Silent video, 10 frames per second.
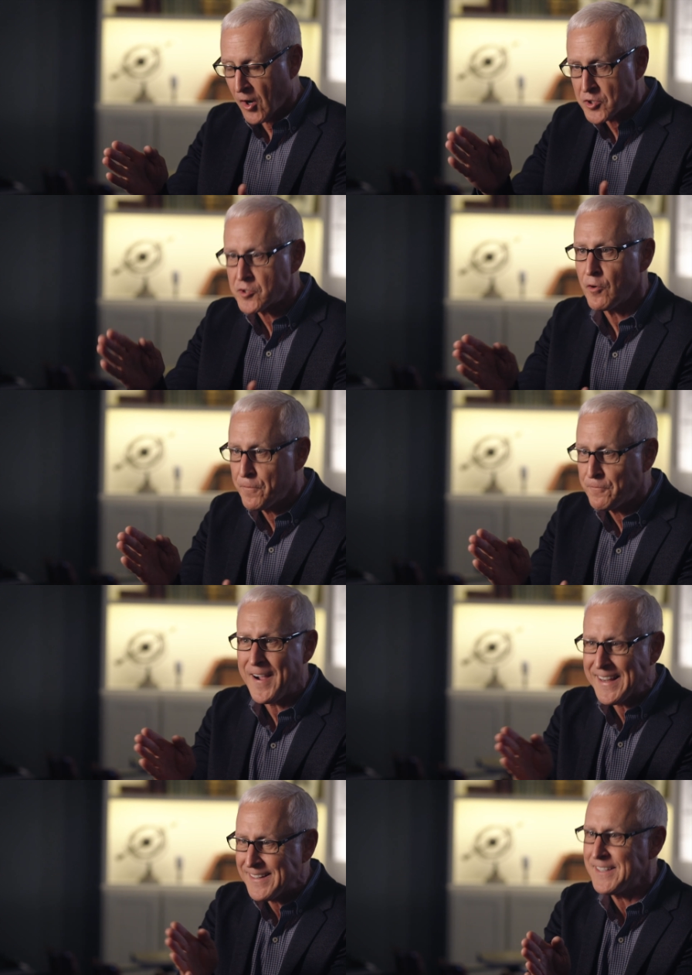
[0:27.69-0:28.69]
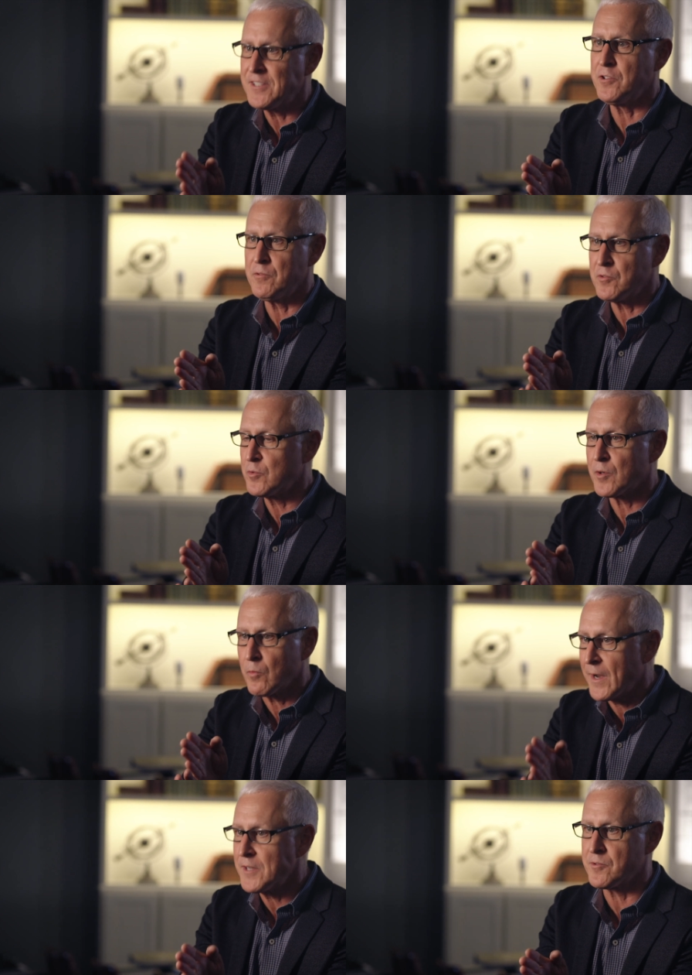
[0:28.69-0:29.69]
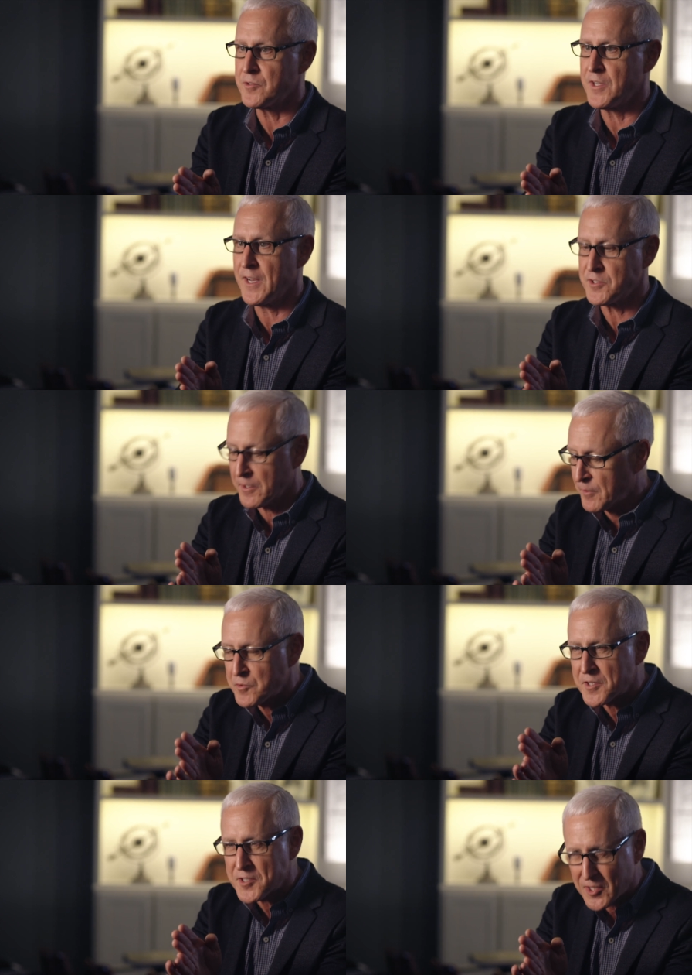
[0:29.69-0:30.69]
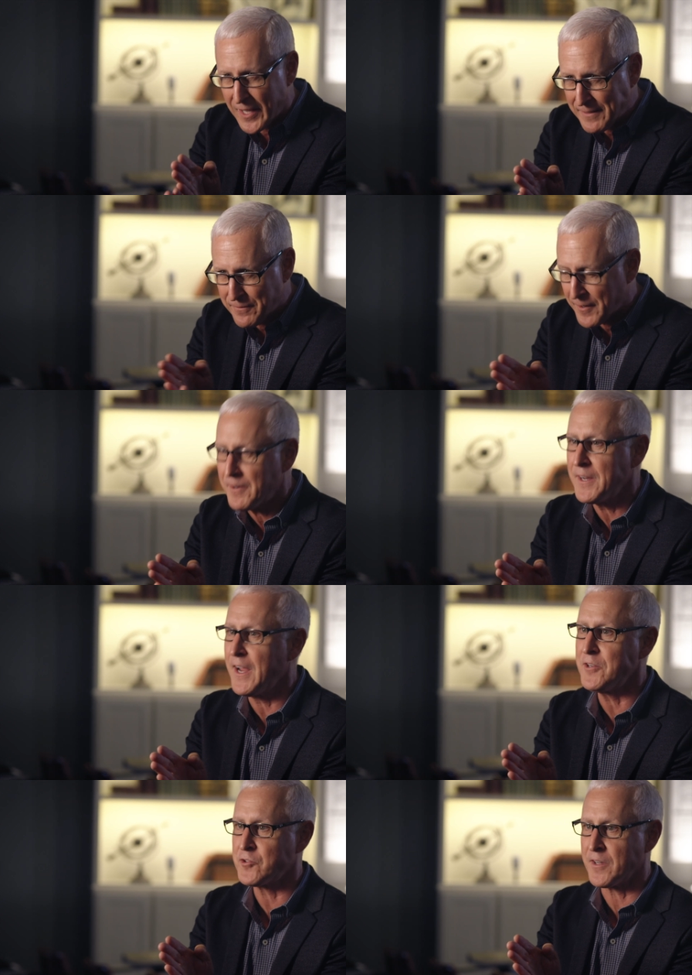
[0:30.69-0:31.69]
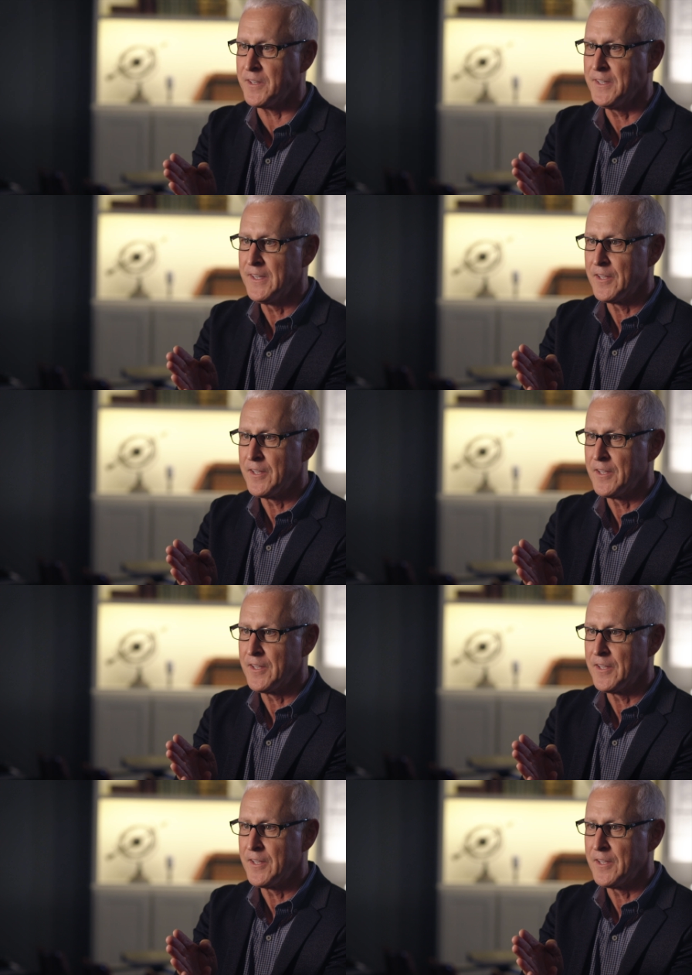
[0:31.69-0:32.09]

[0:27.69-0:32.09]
are so finely tuned to a razor's edge that there was a slight variation.